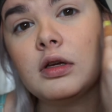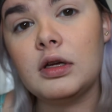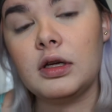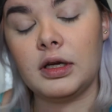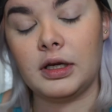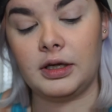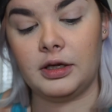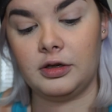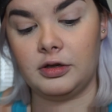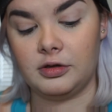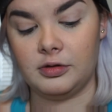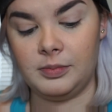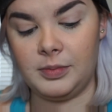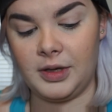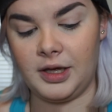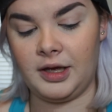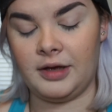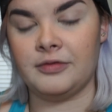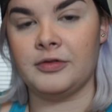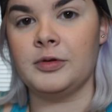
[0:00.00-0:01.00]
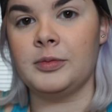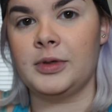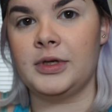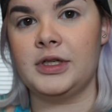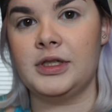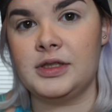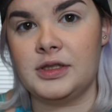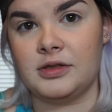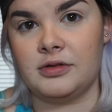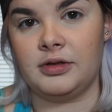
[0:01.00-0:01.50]
I hope
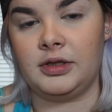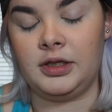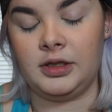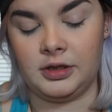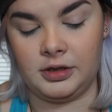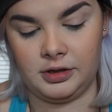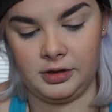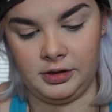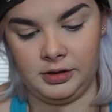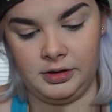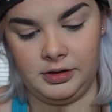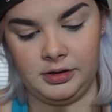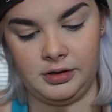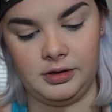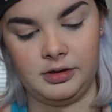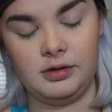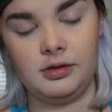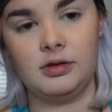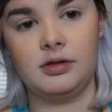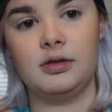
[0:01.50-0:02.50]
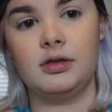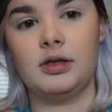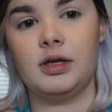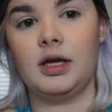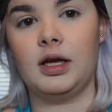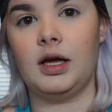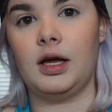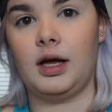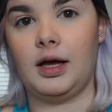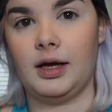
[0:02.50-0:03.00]
everybody's doing good.
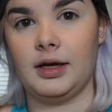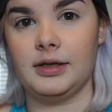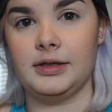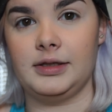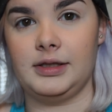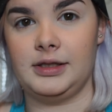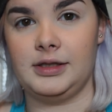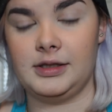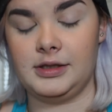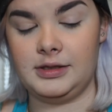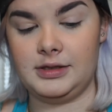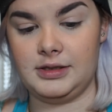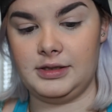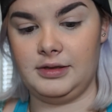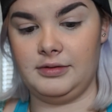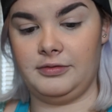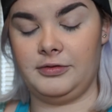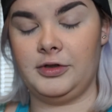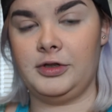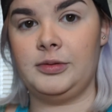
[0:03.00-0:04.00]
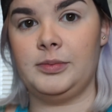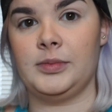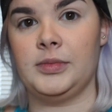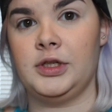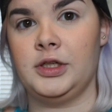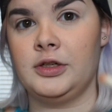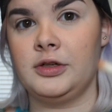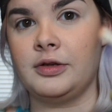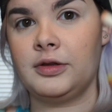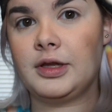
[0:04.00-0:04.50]
I need a different
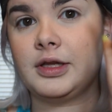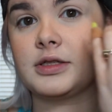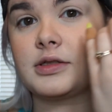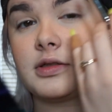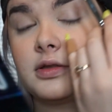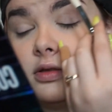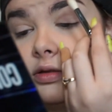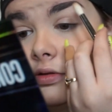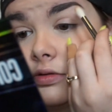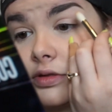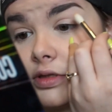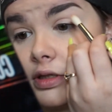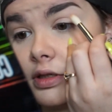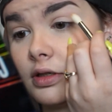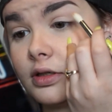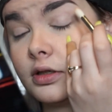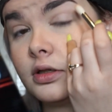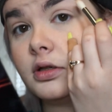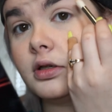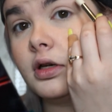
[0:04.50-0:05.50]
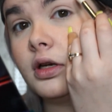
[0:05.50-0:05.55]
mirror, look closer.